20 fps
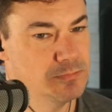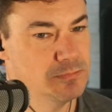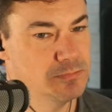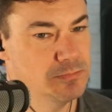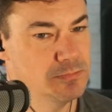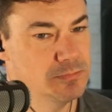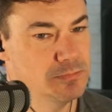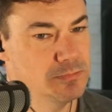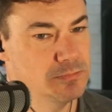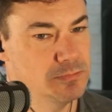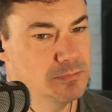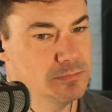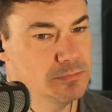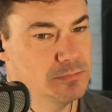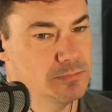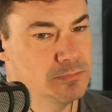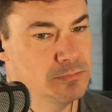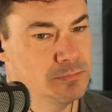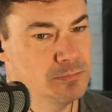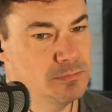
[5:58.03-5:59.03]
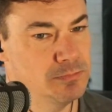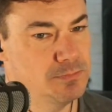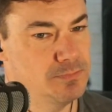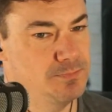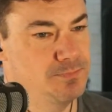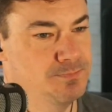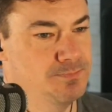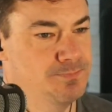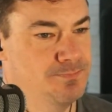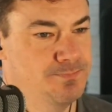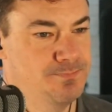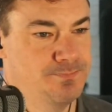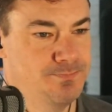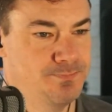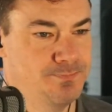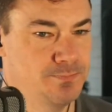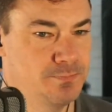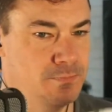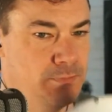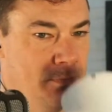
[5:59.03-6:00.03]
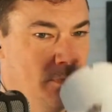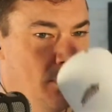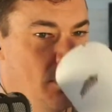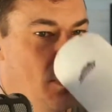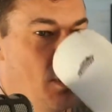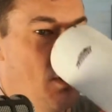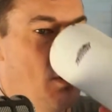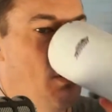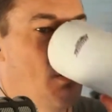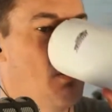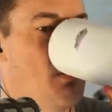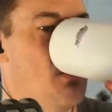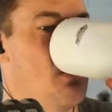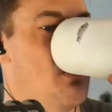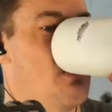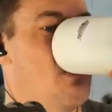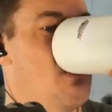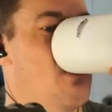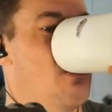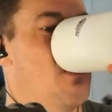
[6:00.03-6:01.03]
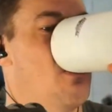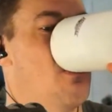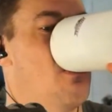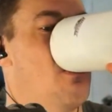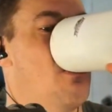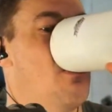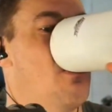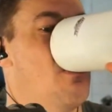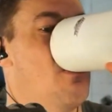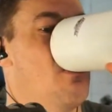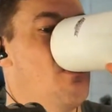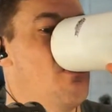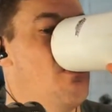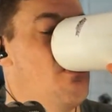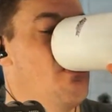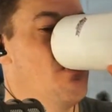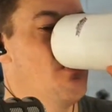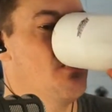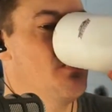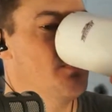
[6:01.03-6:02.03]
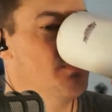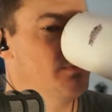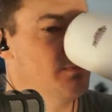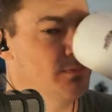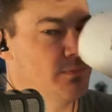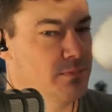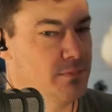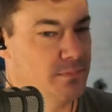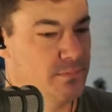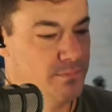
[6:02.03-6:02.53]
This person isn't speaking.